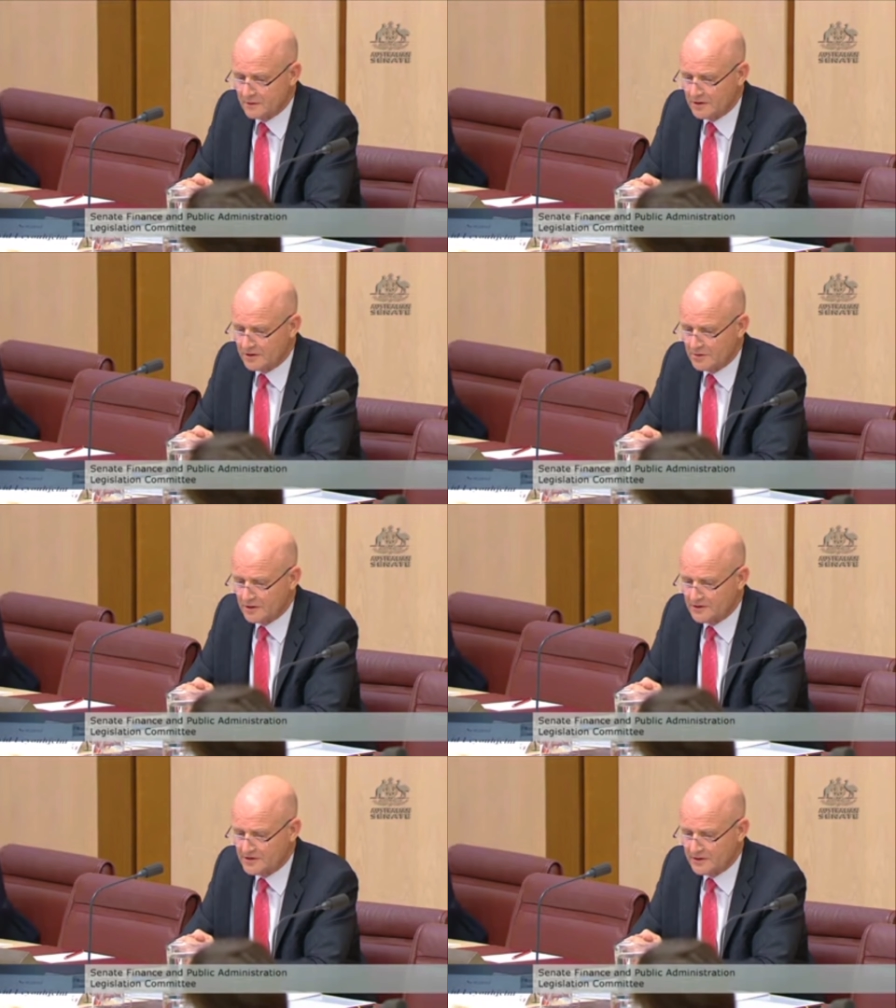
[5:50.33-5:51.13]

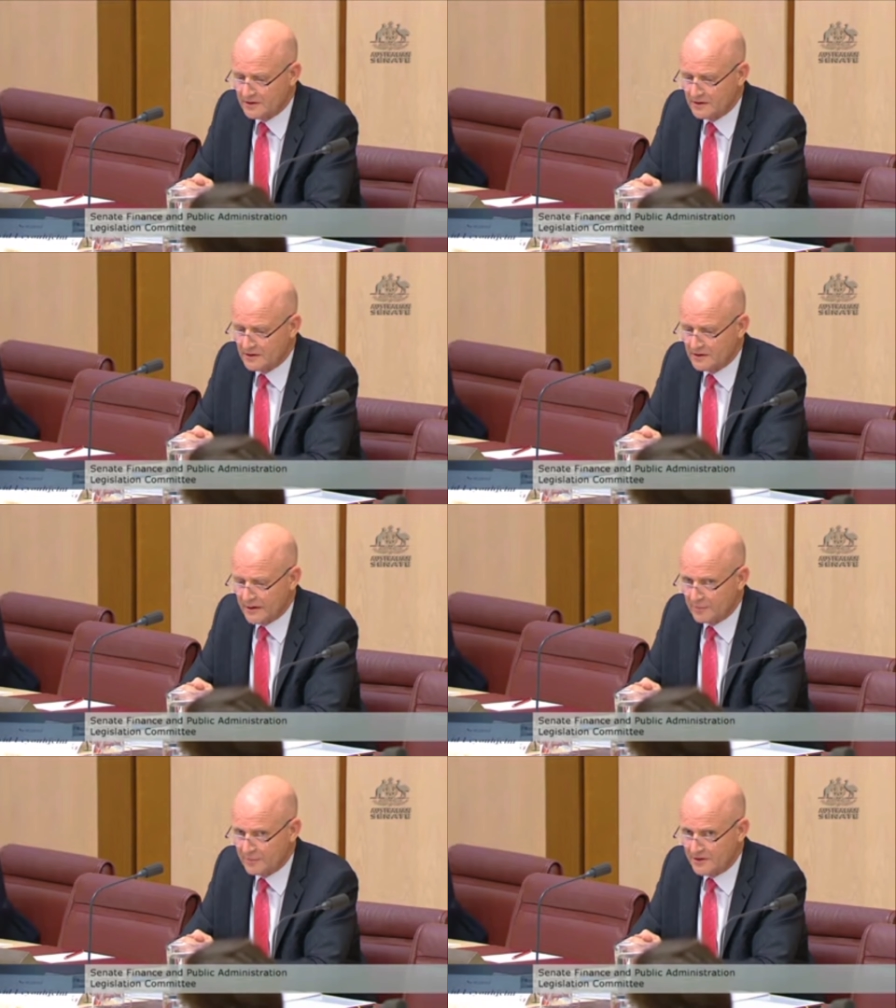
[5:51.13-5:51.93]
What's the
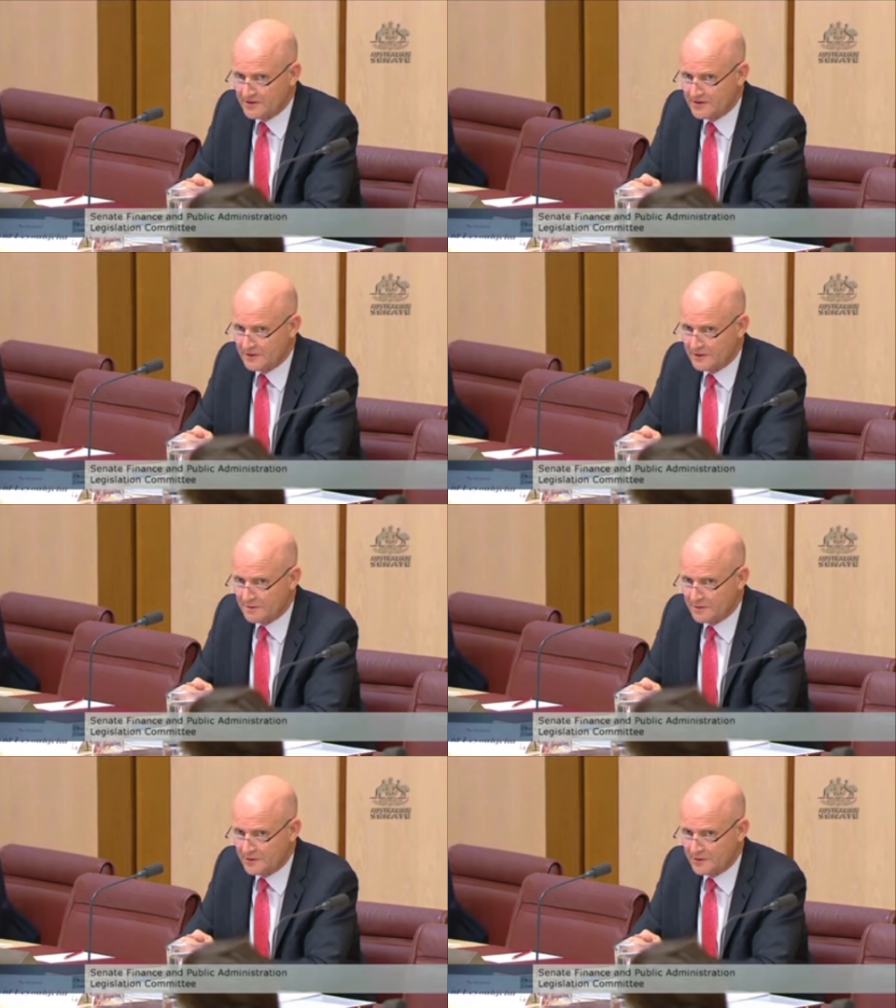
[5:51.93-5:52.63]
gap based on?